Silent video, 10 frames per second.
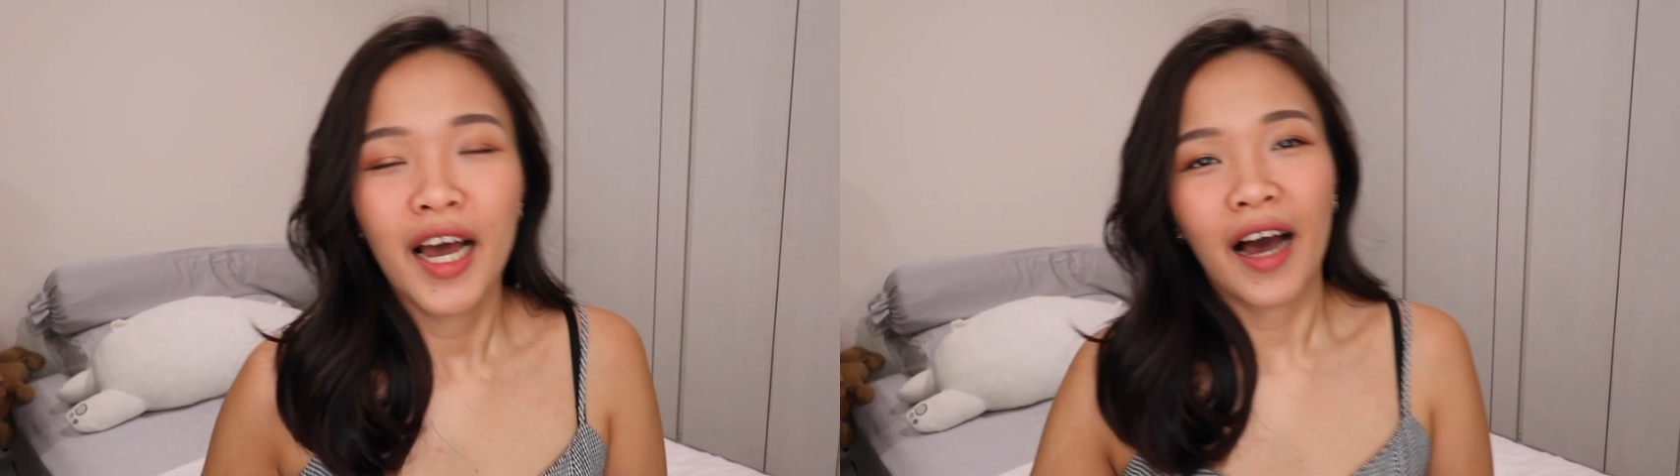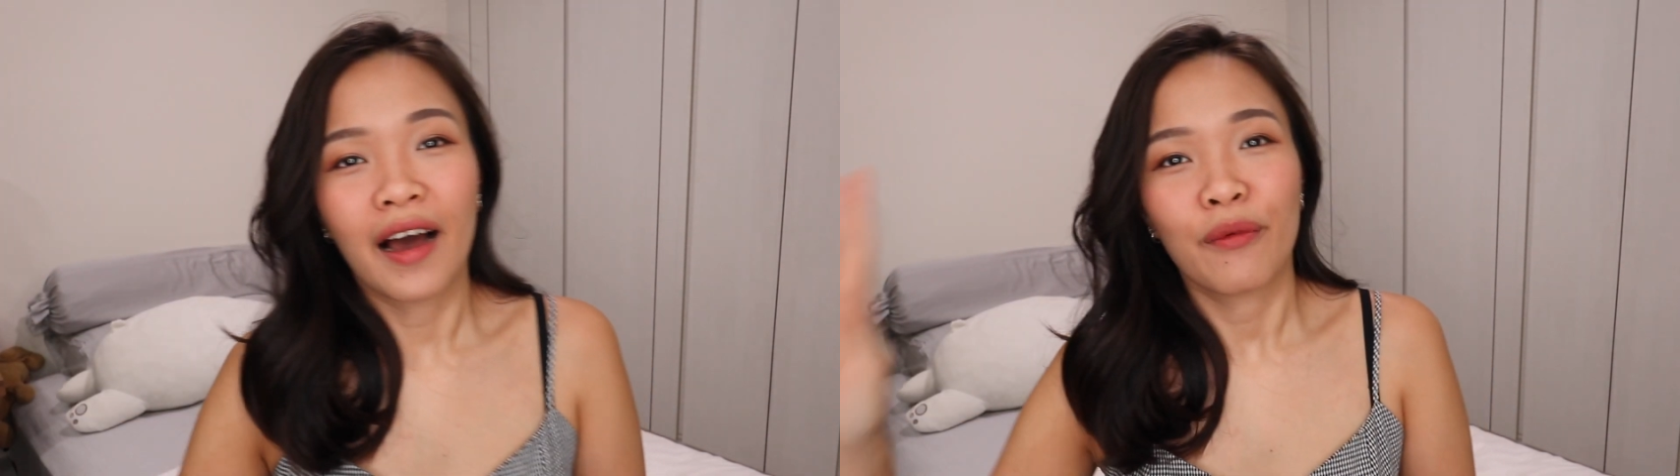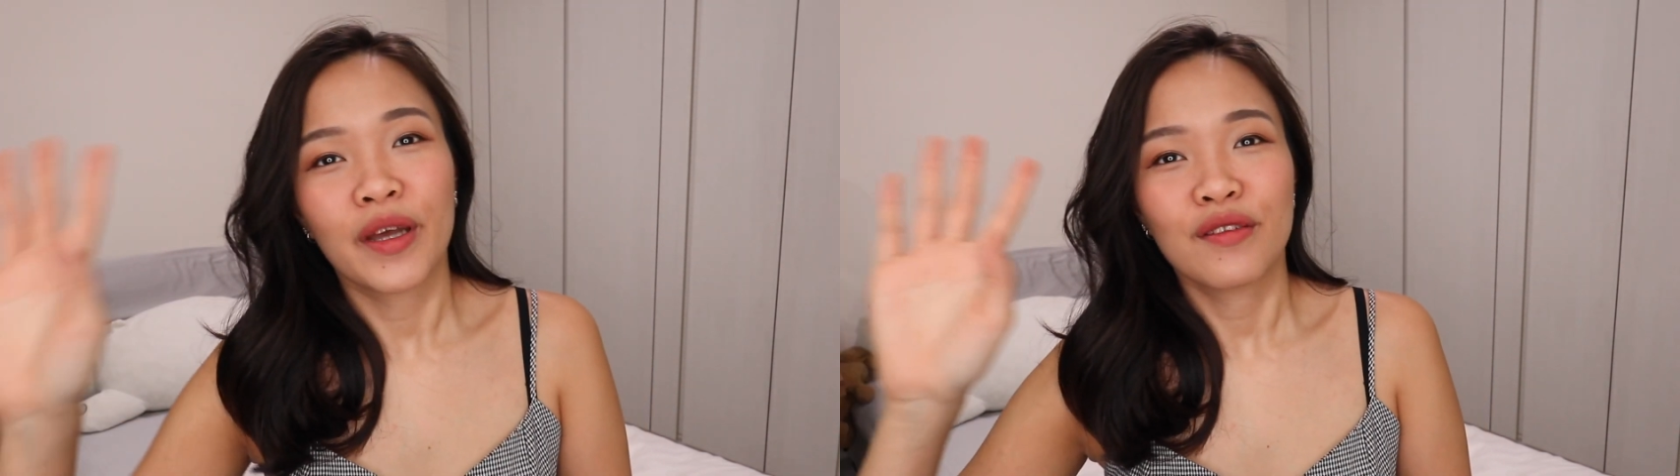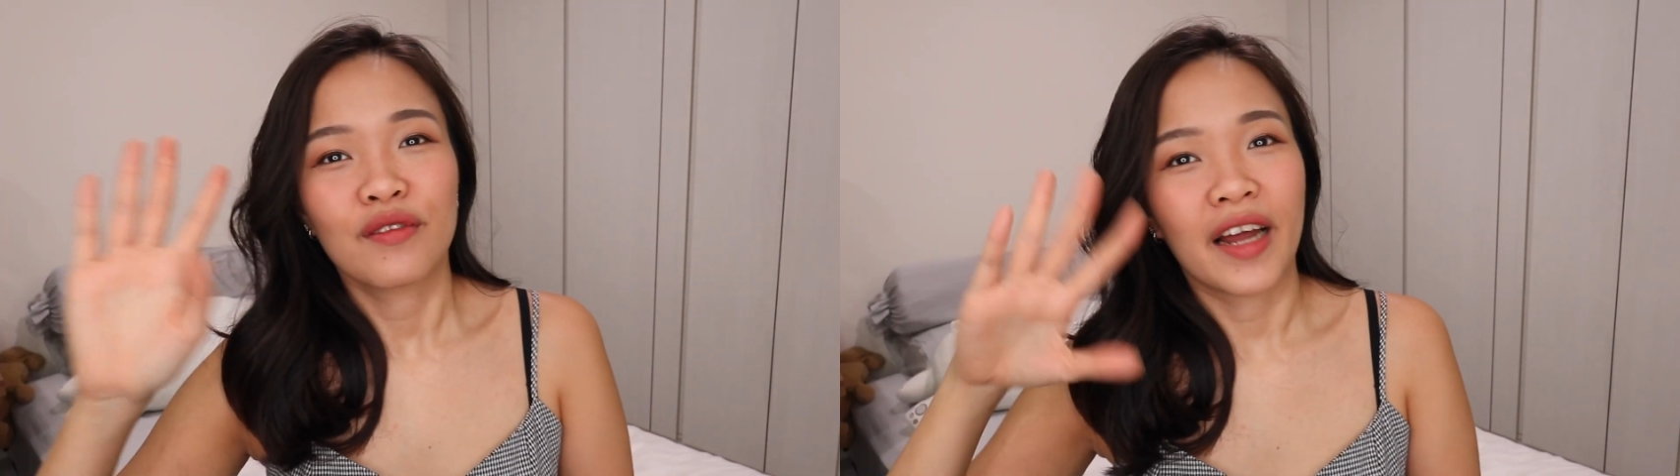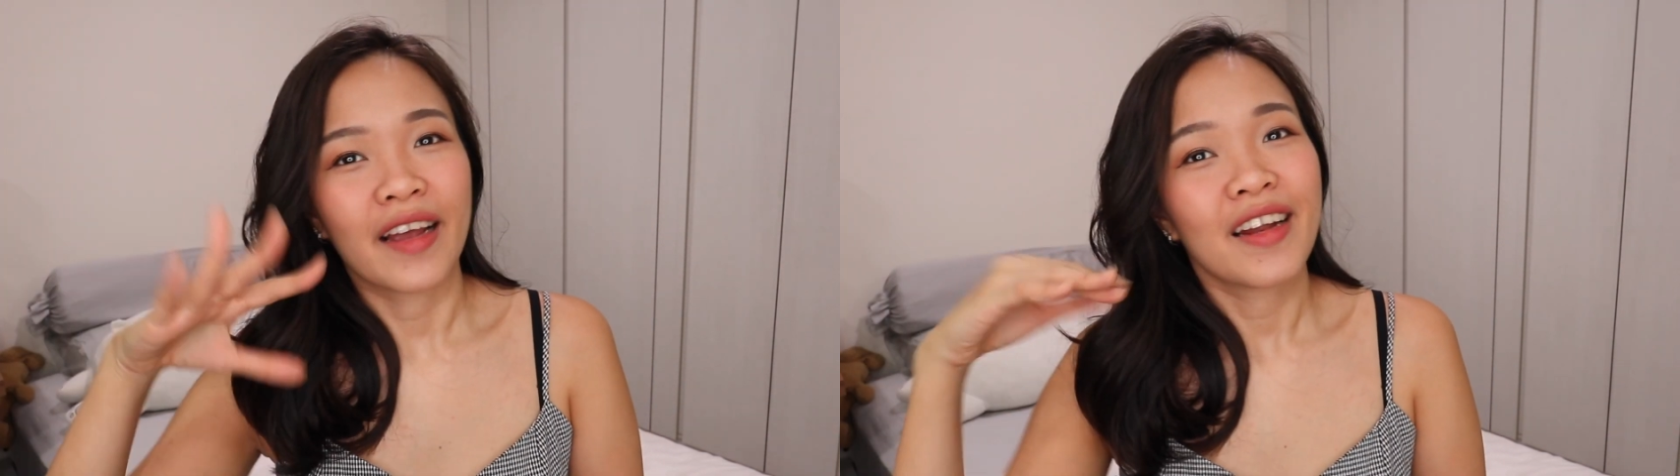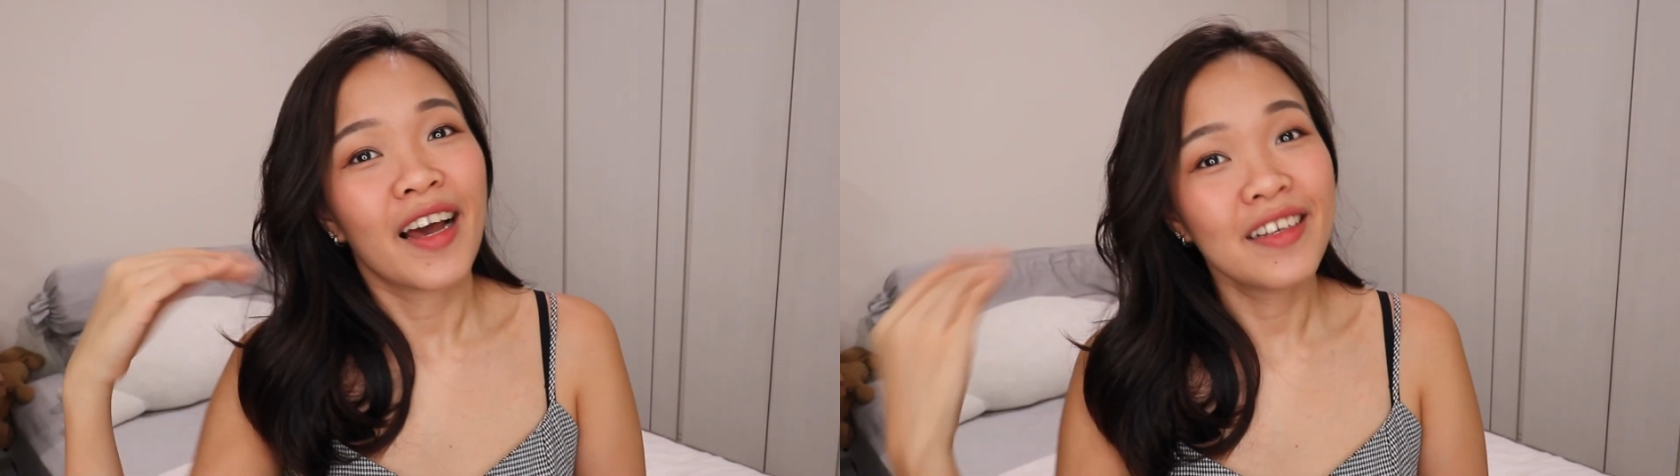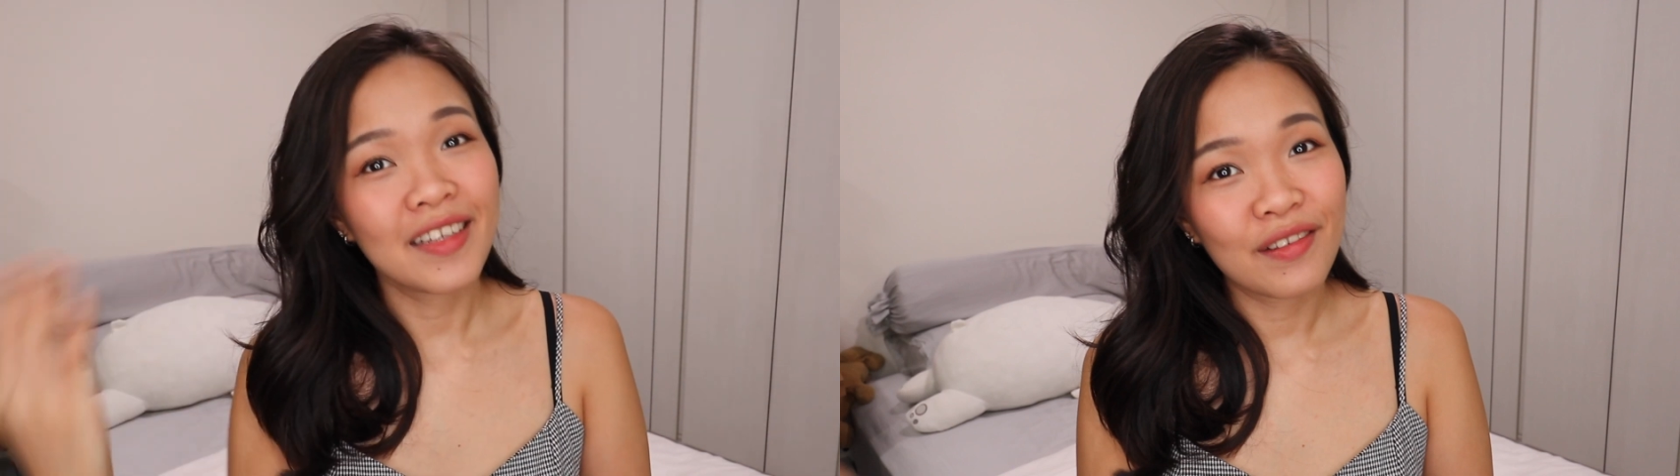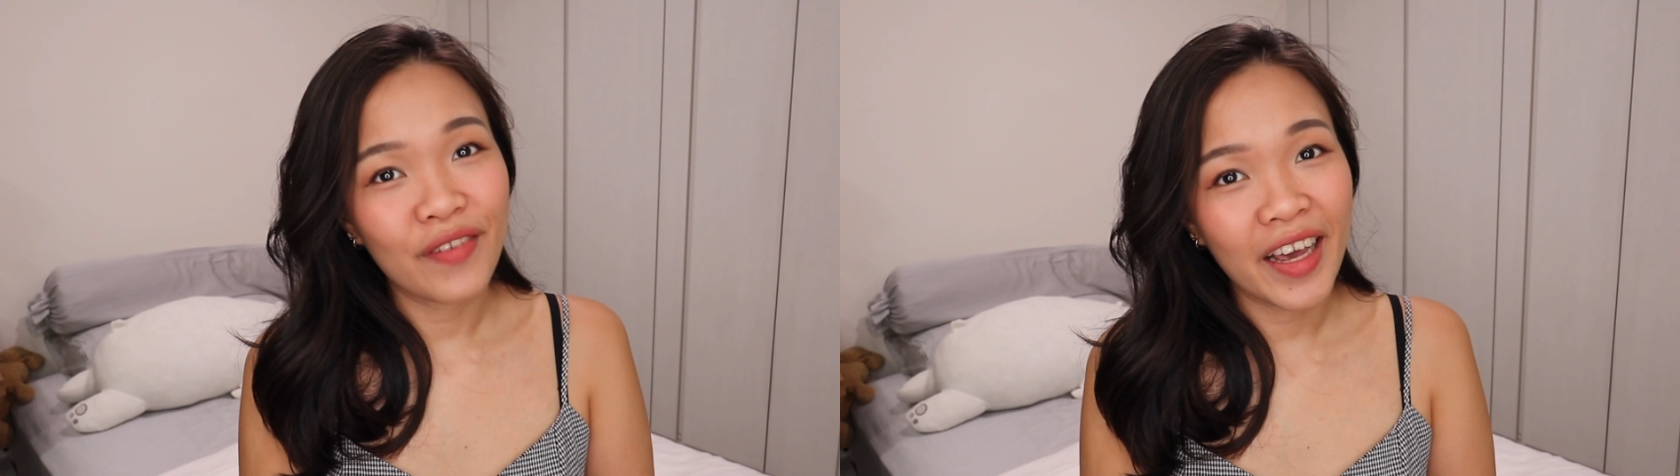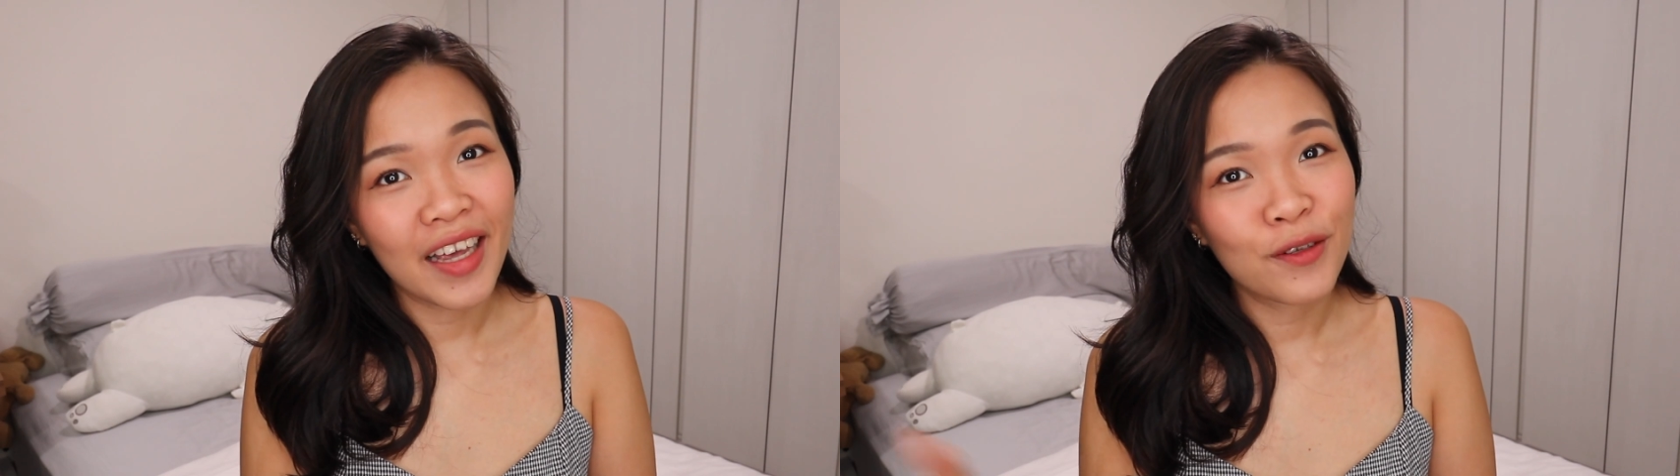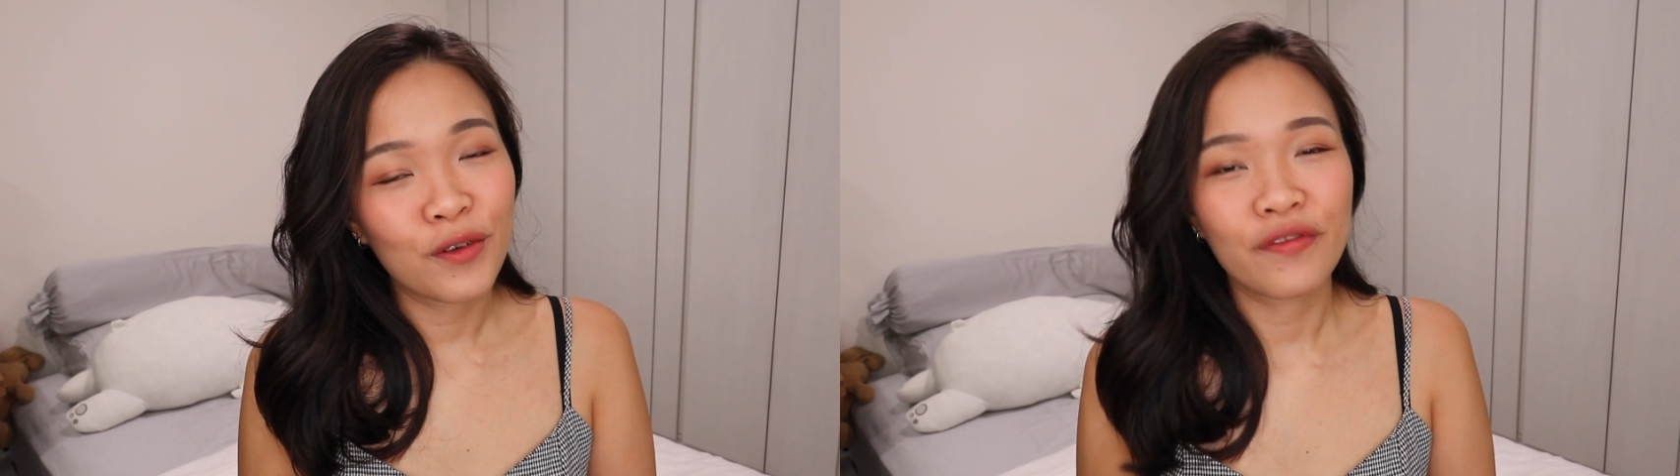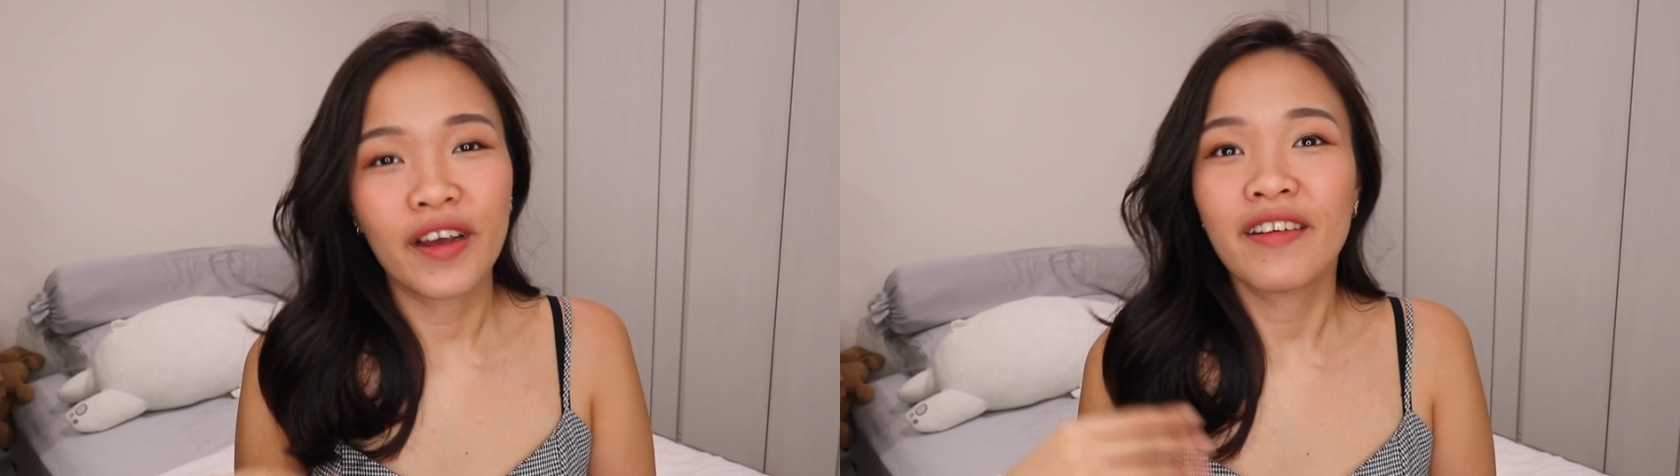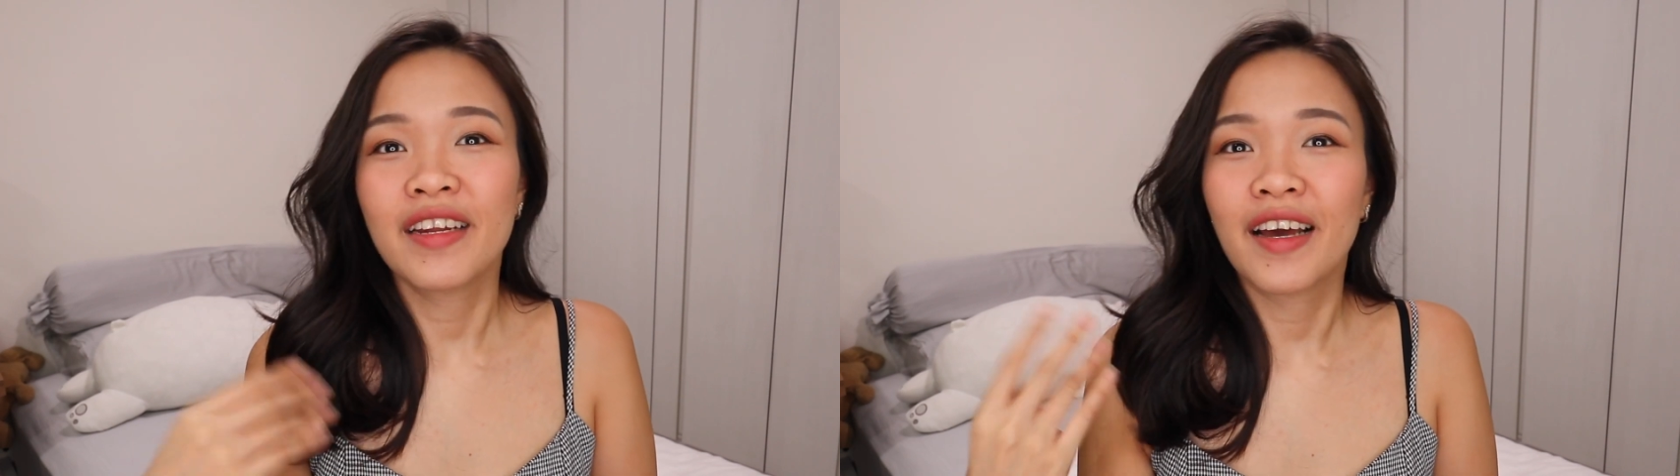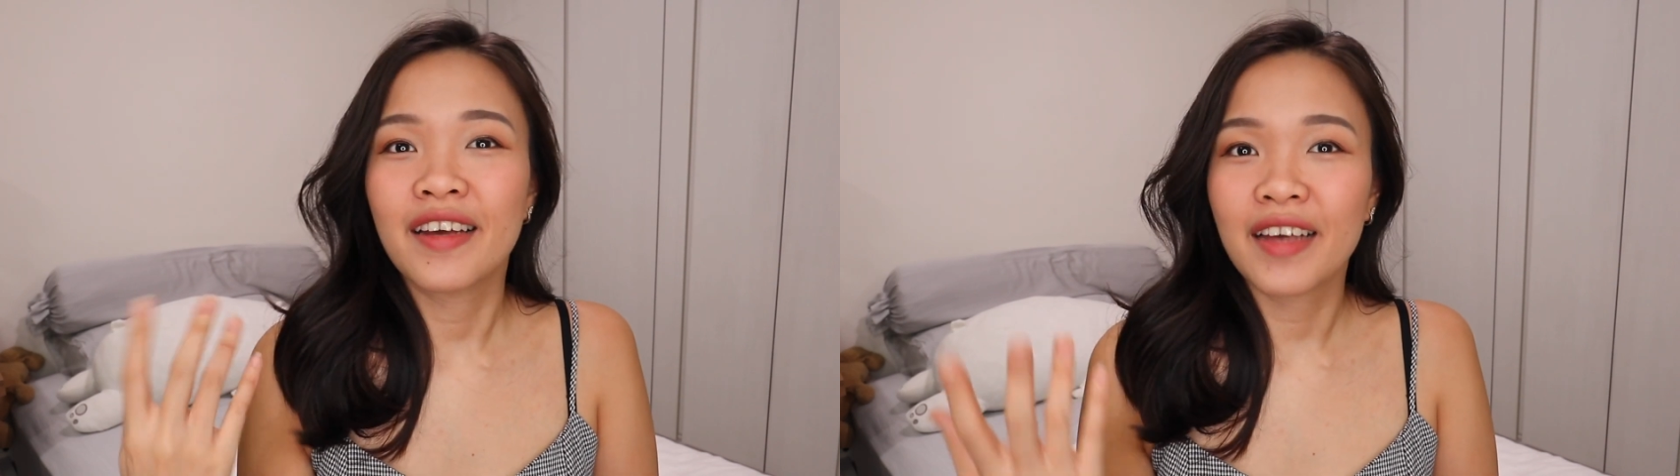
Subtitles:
I went to like nice events with very nice